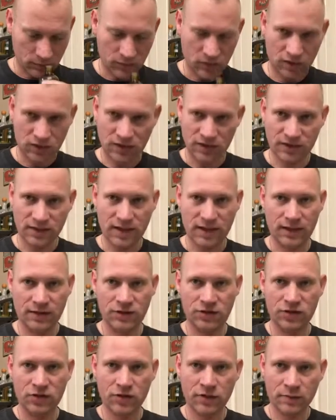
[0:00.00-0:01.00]
Just that
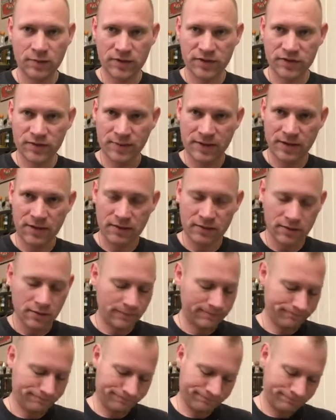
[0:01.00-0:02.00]
juniper smell.
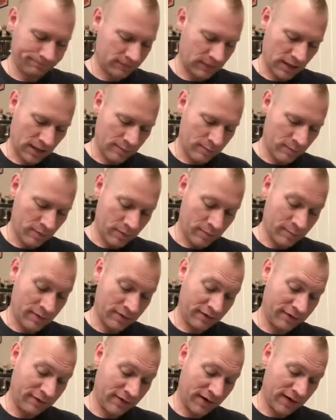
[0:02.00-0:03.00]
I'm a
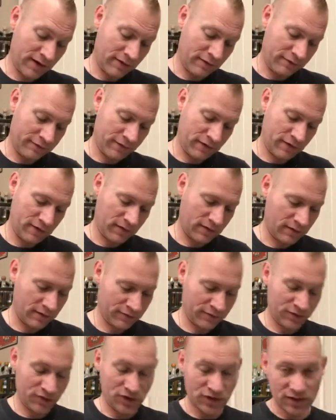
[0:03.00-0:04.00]
big fan
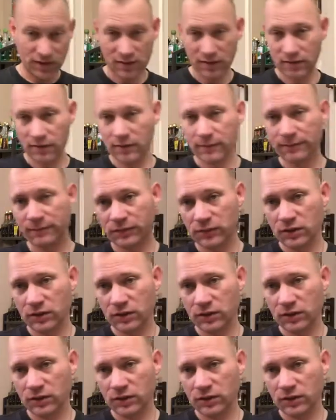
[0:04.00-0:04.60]
of gin